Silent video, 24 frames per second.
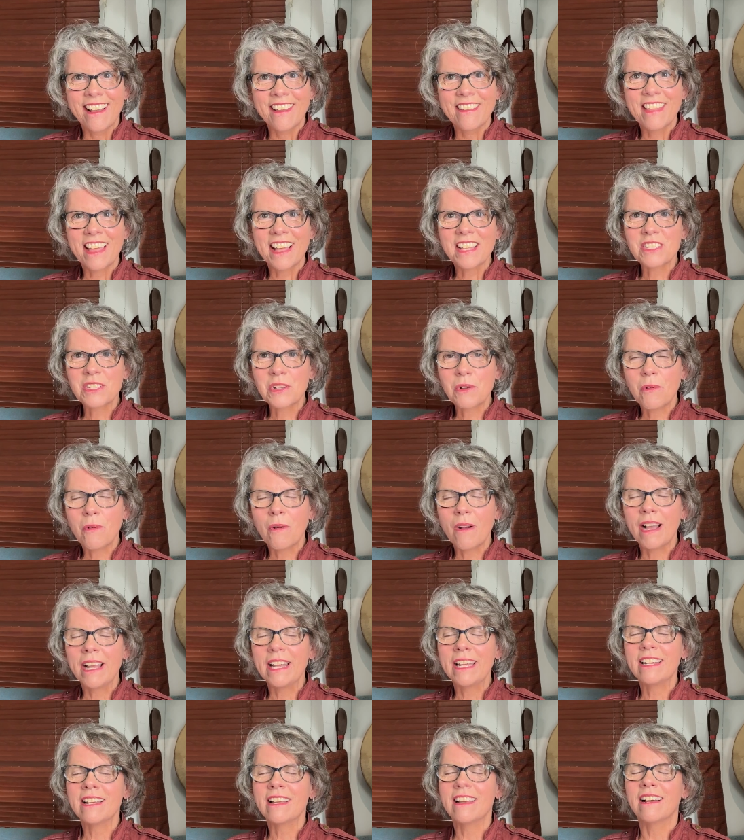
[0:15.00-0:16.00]
That's
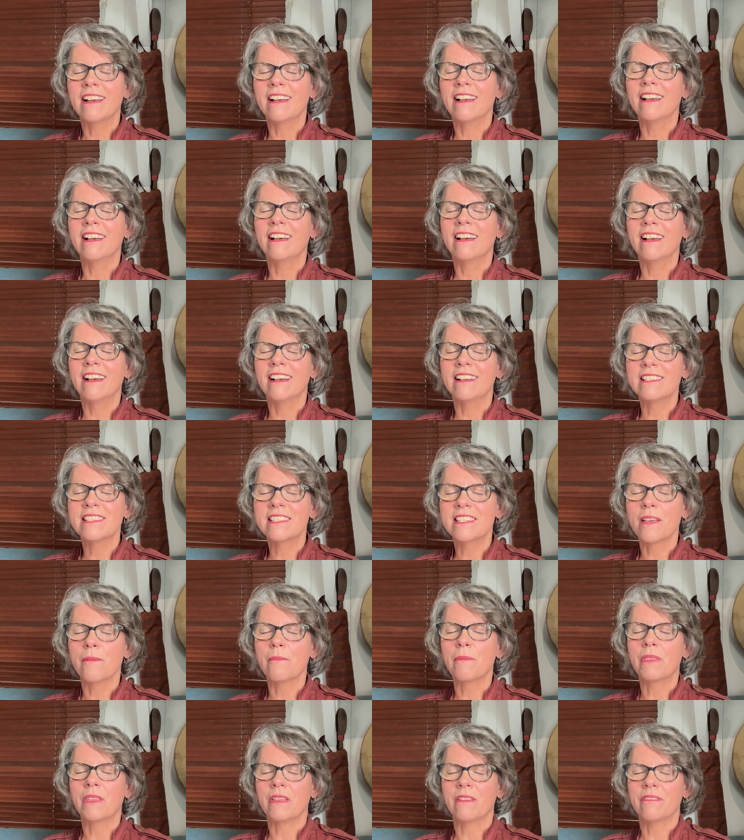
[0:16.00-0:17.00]
quite
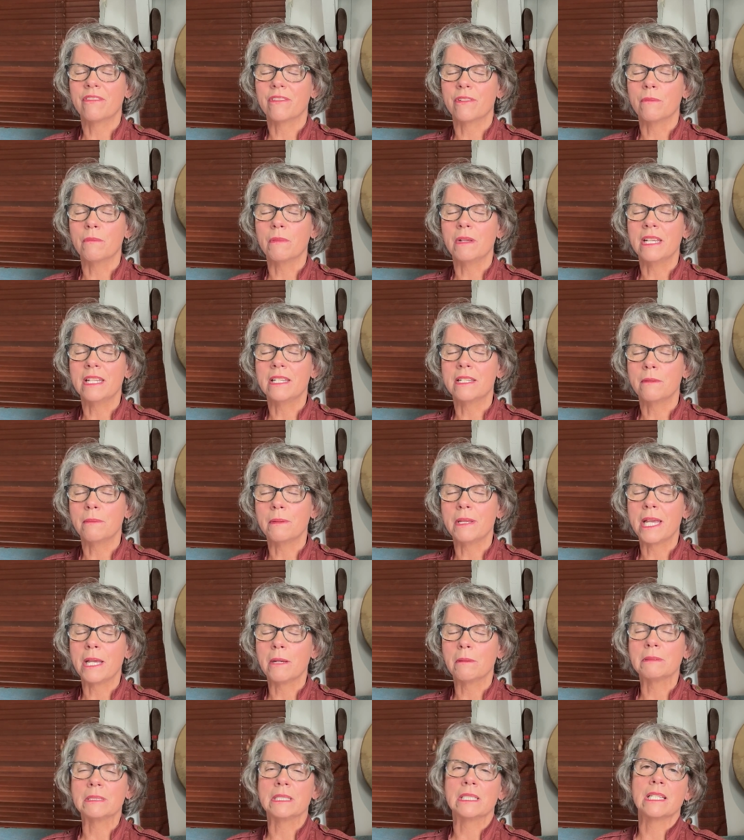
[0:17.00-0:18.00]
something for me to be
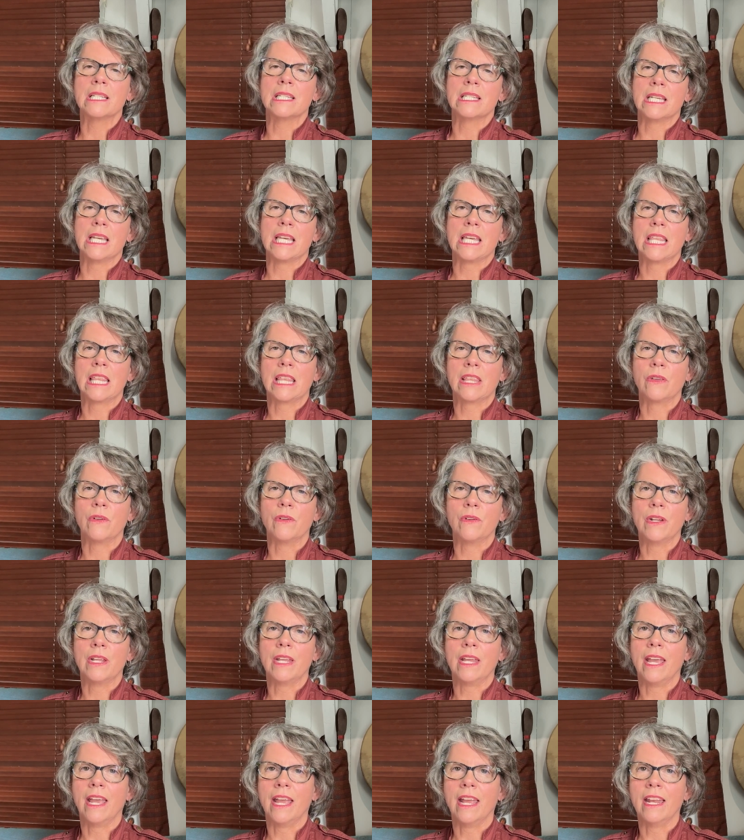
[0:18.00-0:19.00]
able to say
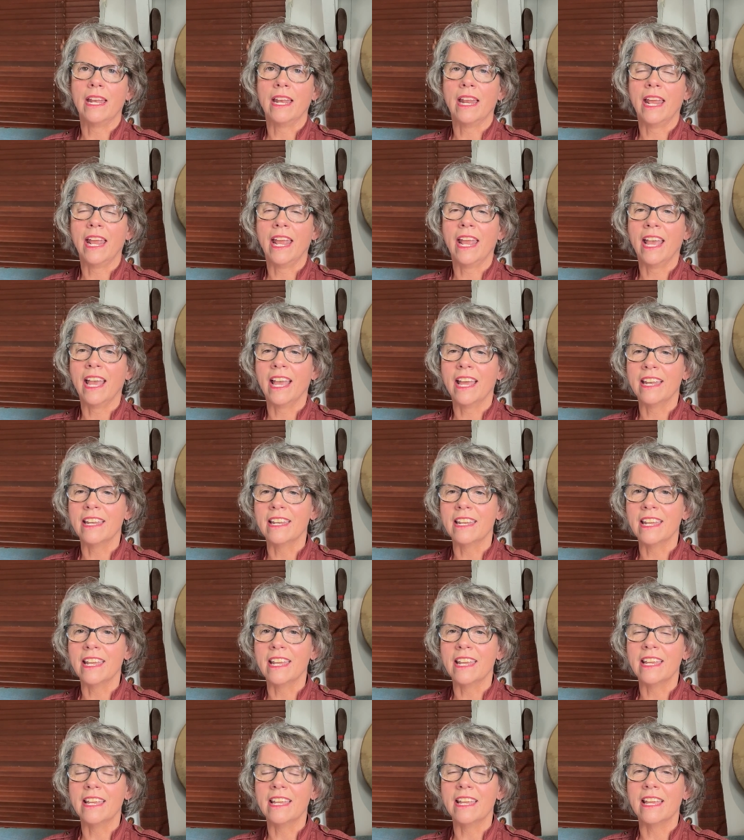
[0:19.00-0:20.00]
38, and
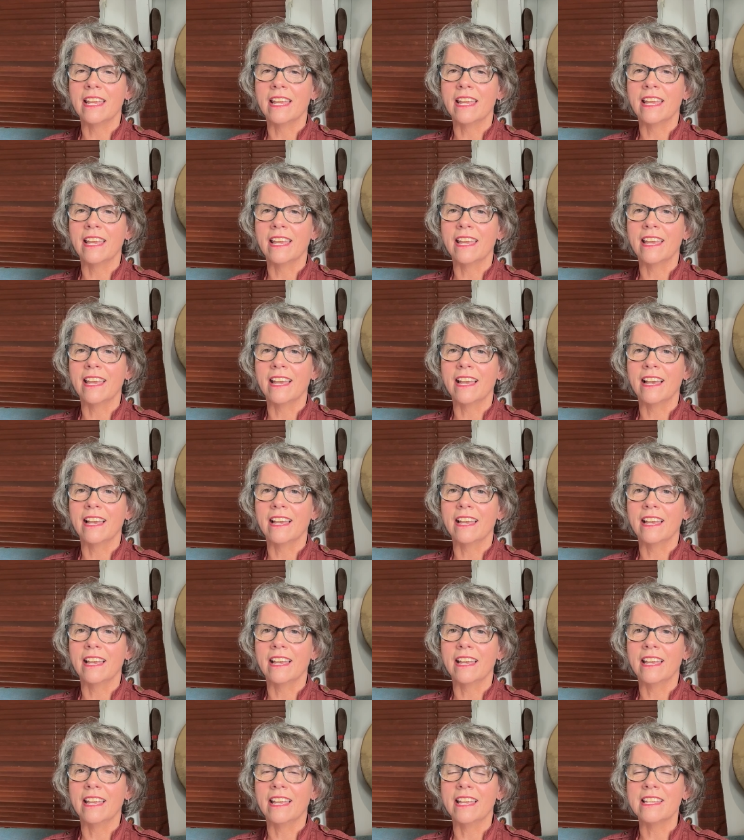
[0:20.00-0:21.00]

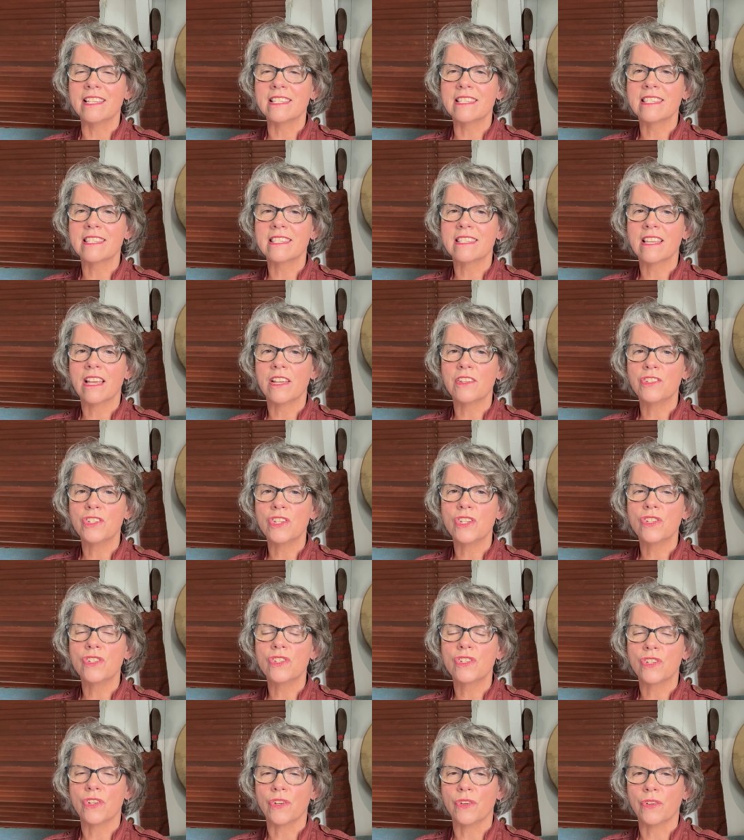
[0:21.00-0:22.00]
it's such a
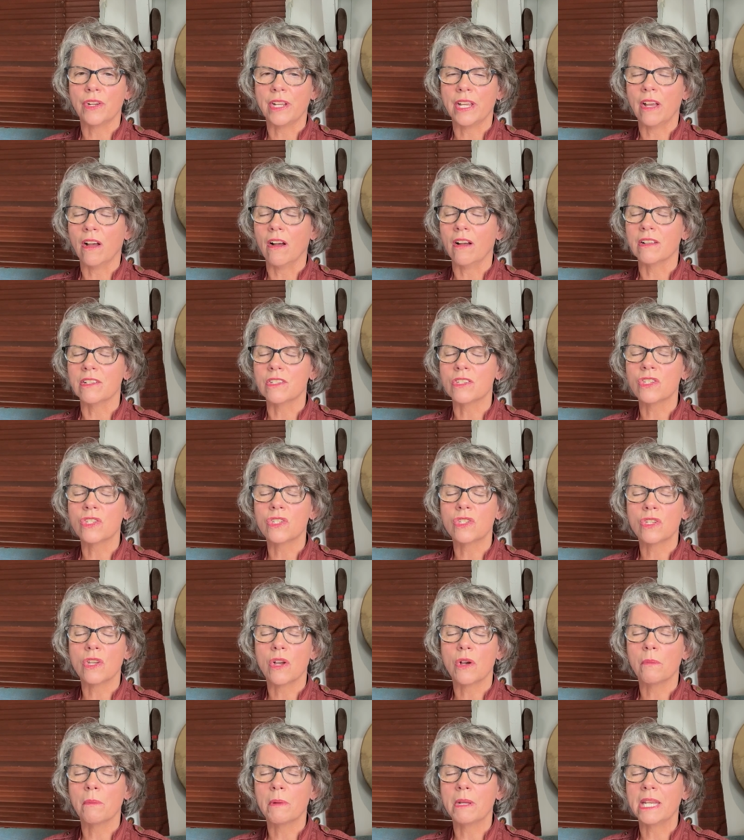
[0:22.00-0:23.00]
journey on
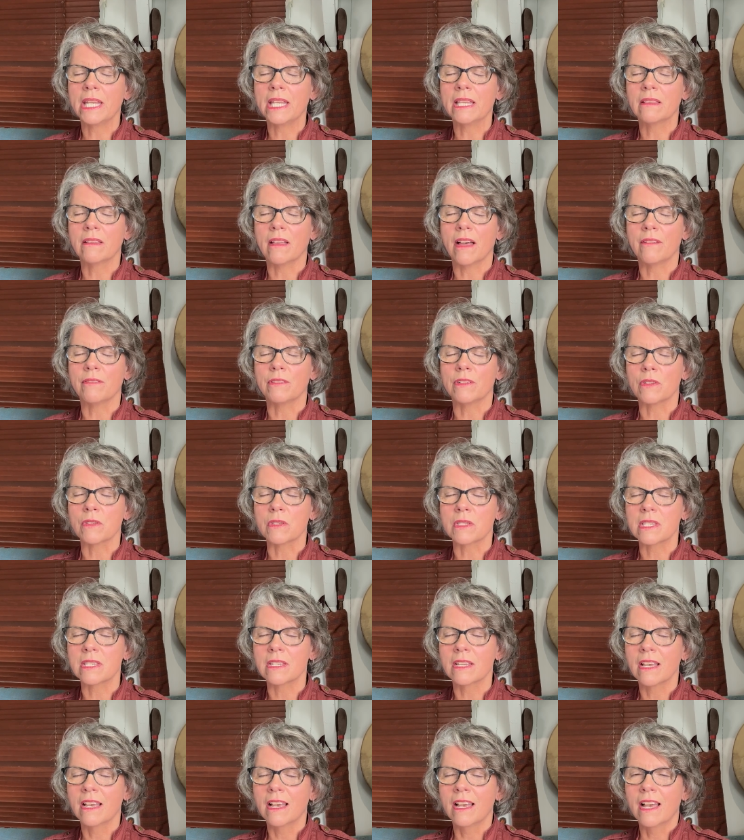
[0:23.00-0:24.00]
so many
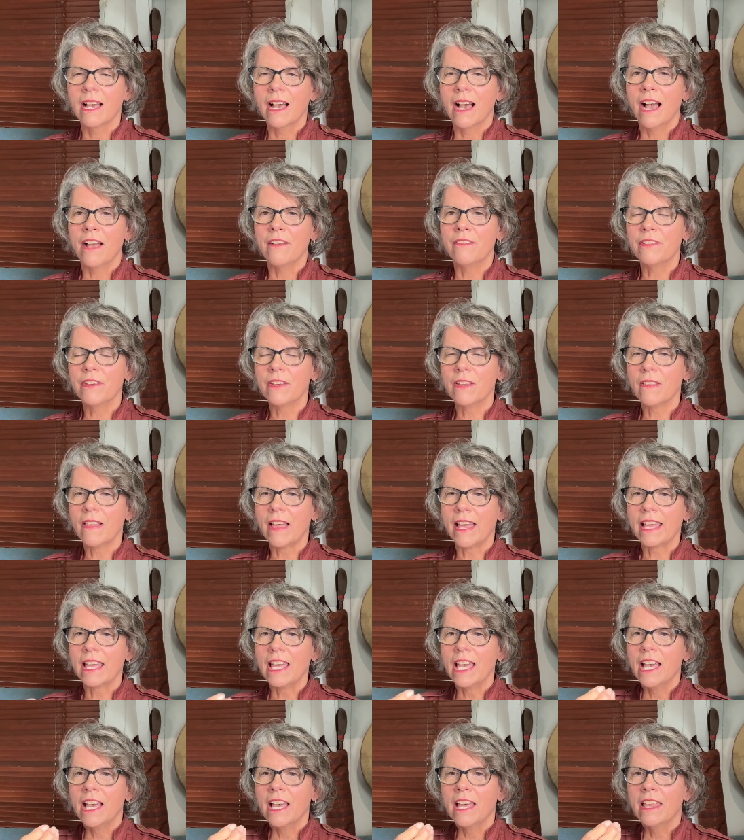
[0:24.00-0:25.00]
levels. I feel
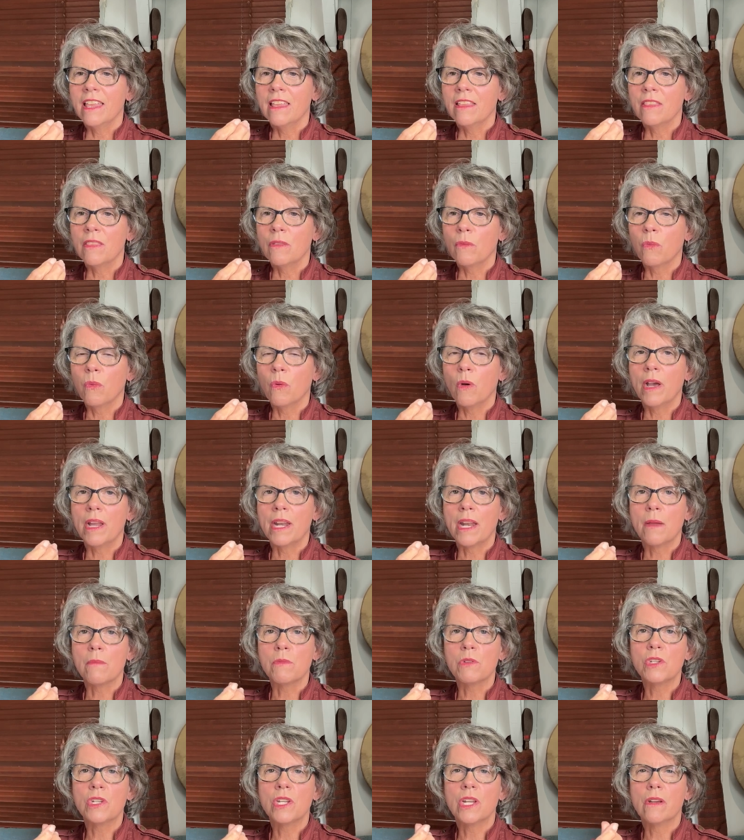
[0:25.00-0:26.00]
like what
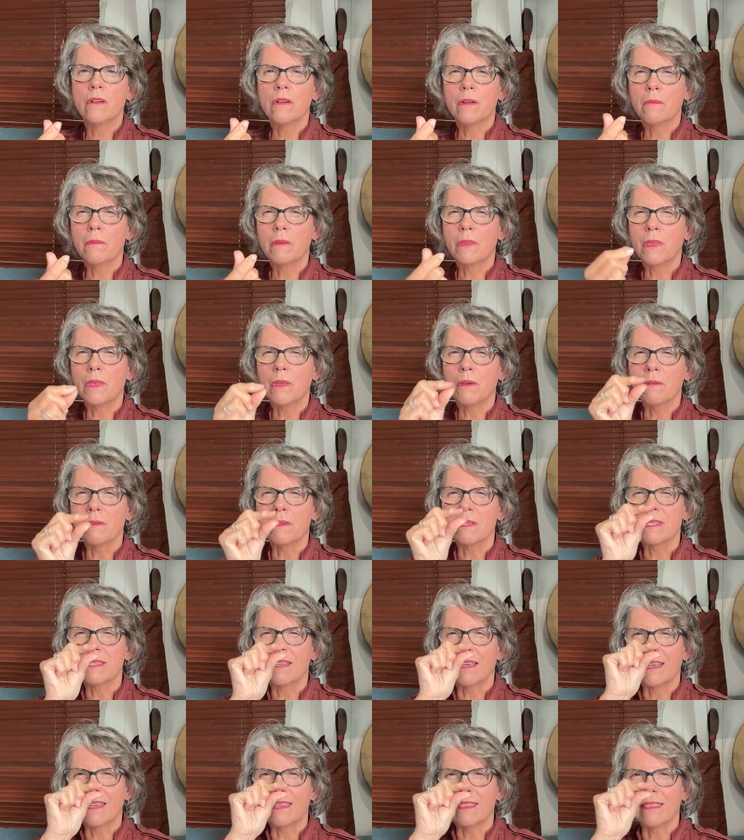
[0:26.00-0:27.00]
I'm sharing with you is
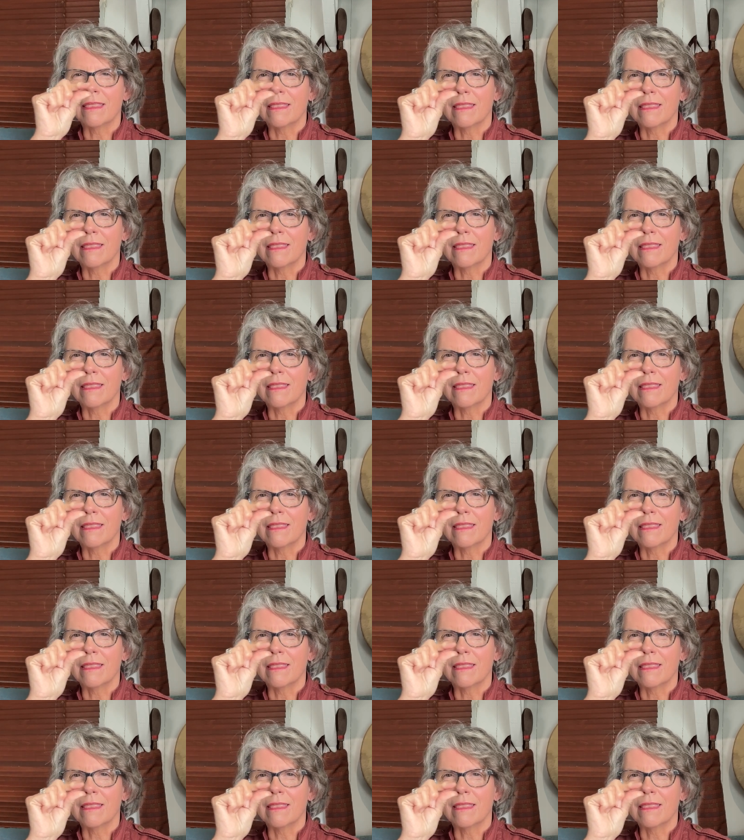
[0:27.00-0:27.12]
like